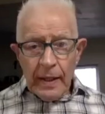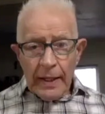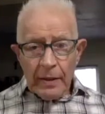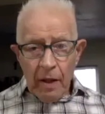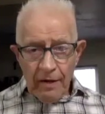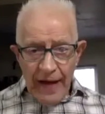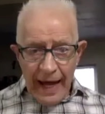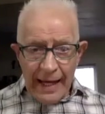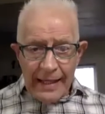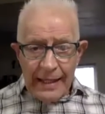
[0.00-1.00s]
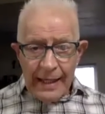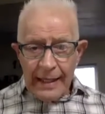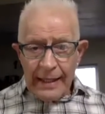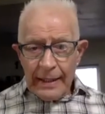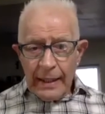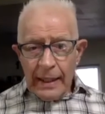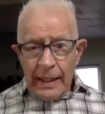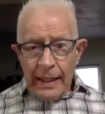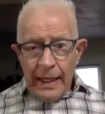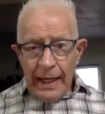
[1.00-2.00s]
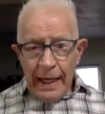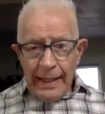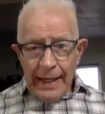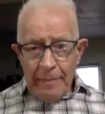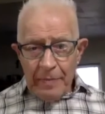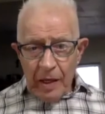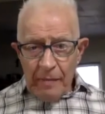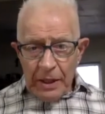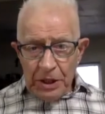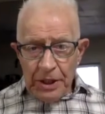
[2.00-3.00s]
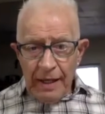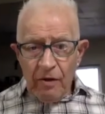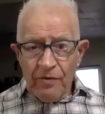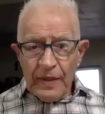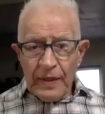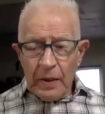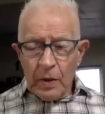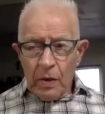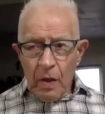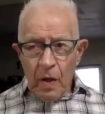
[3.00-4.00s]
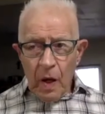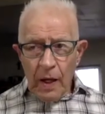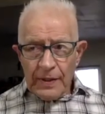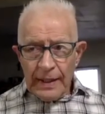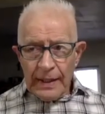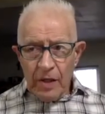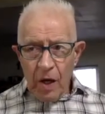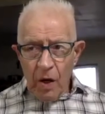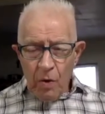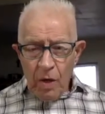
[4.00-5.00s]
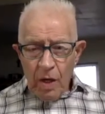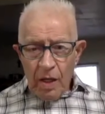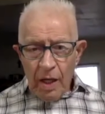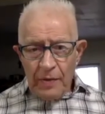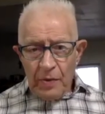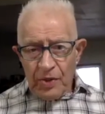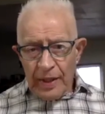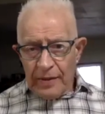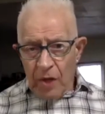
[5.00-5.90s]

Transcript: and a lot of agony in it. And I kept it on my shelf and I said, no. And you said,